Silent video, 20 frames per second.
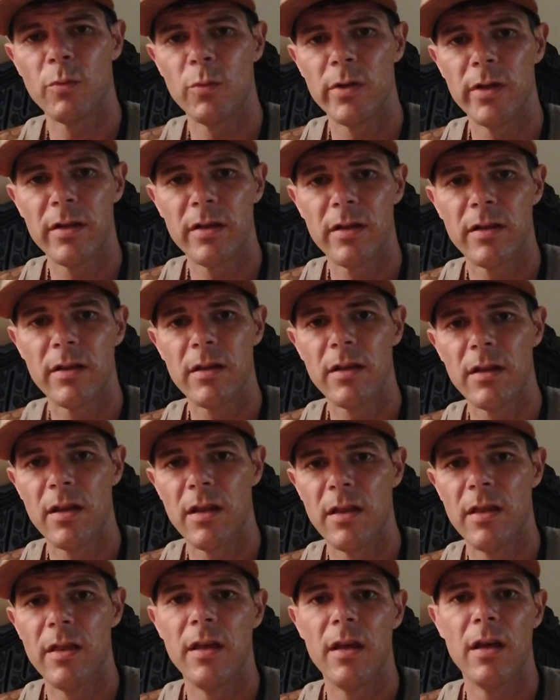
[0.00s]
with
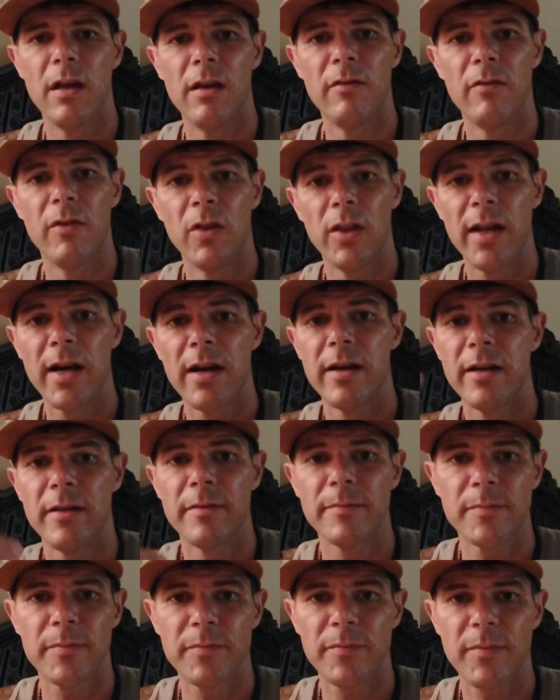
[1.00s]
the
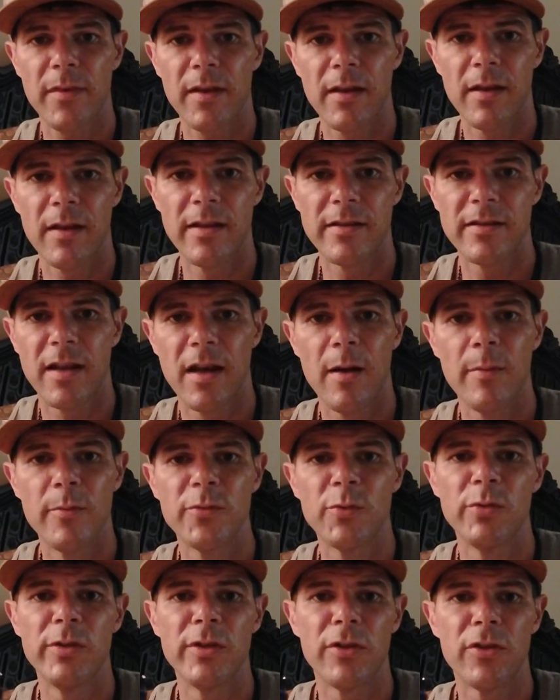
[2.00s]
Valyrian. It comes
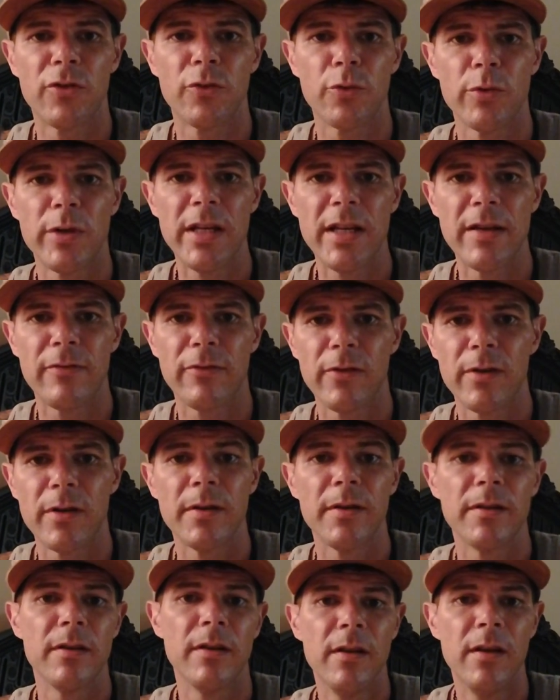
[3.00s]
with 3 different
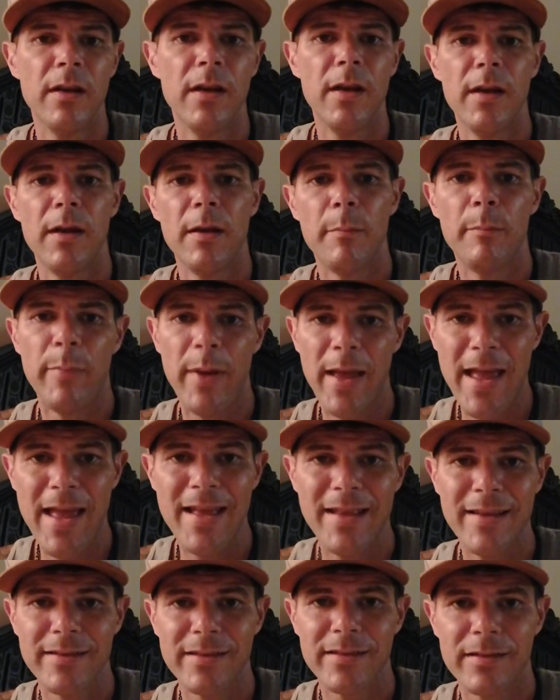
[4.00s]

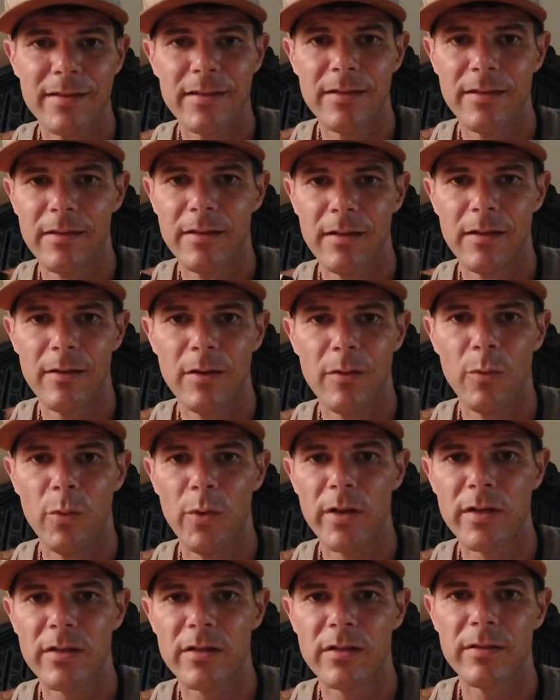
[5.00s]
pins,
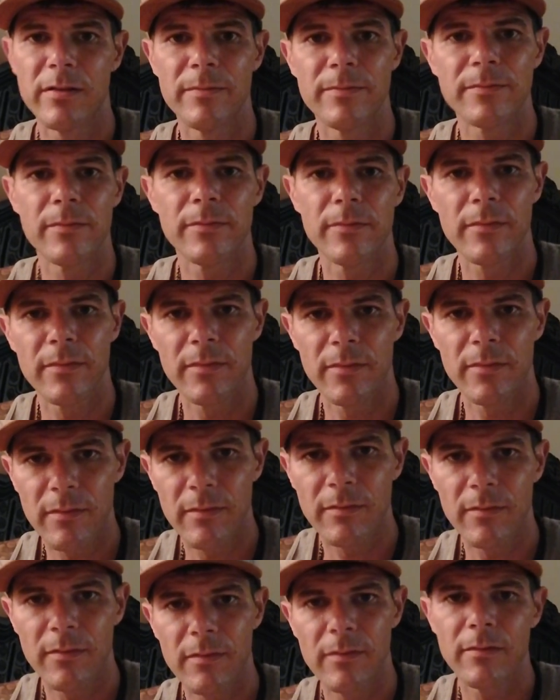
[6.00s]
which
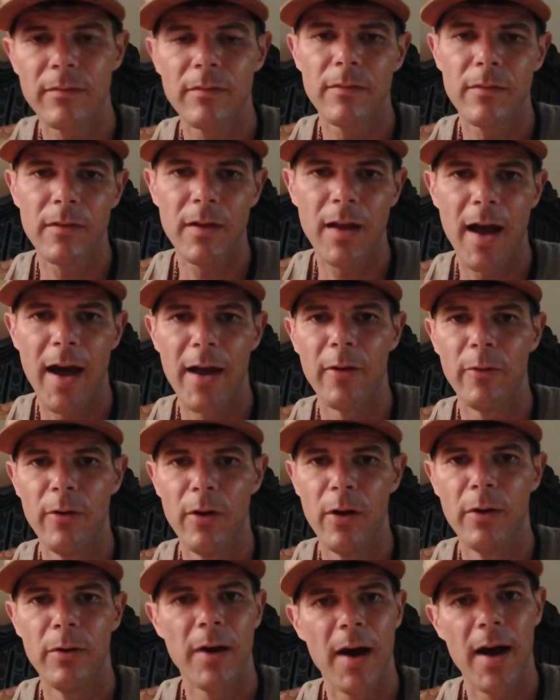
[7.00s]
I don't
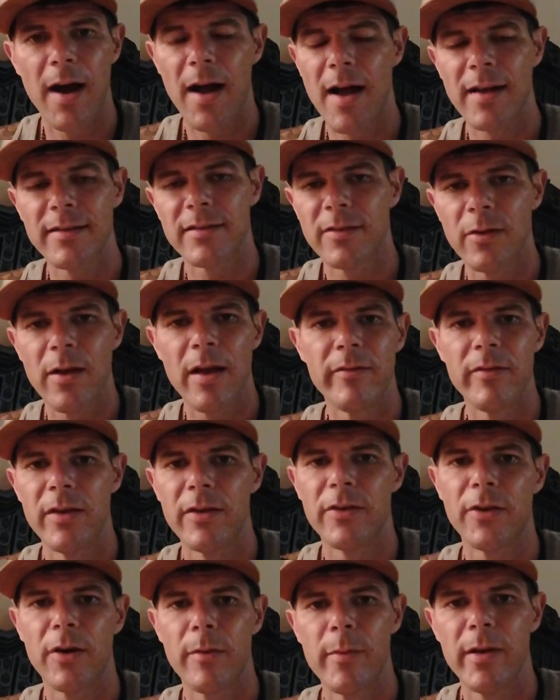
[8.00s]
know. I still haven't
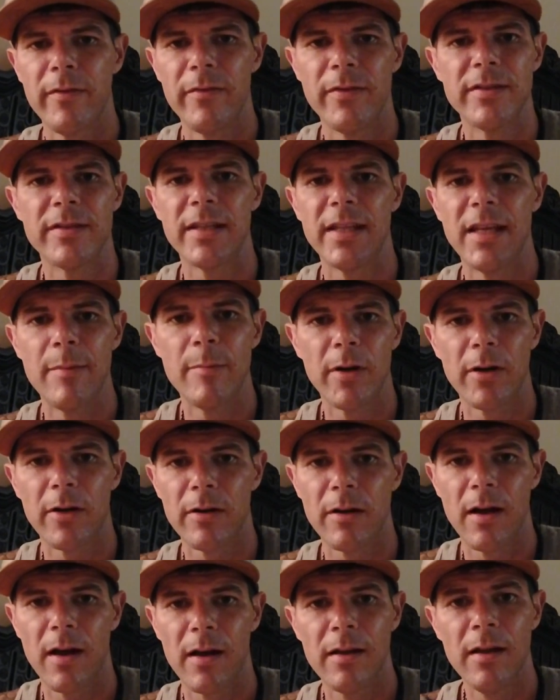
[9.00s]
determined if it's a gimmick or
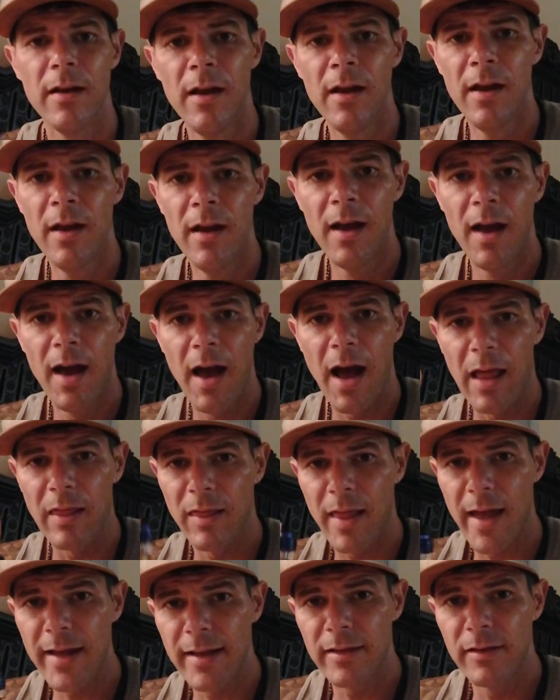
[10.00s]
not. I
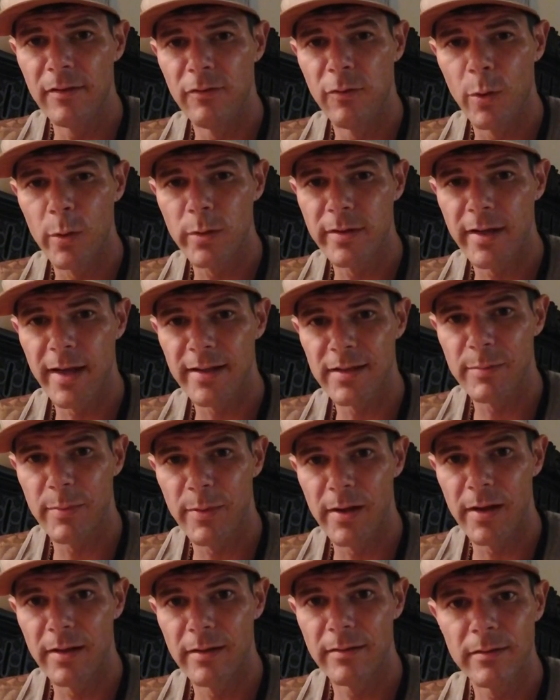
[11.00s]
like the Vortex
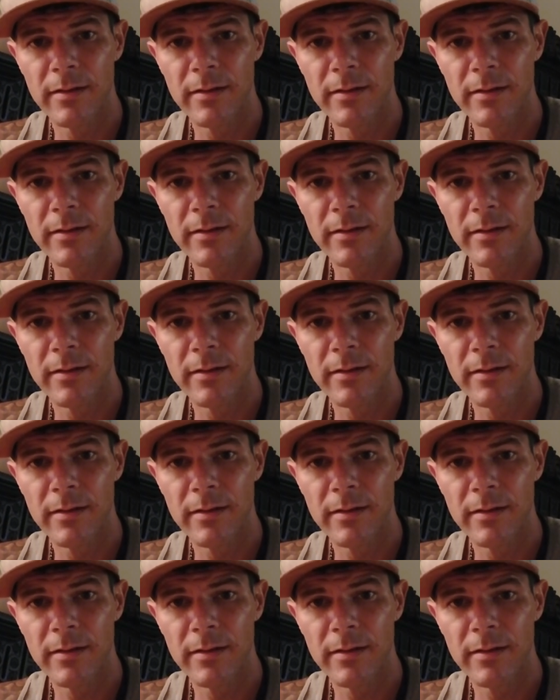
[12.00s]
pin.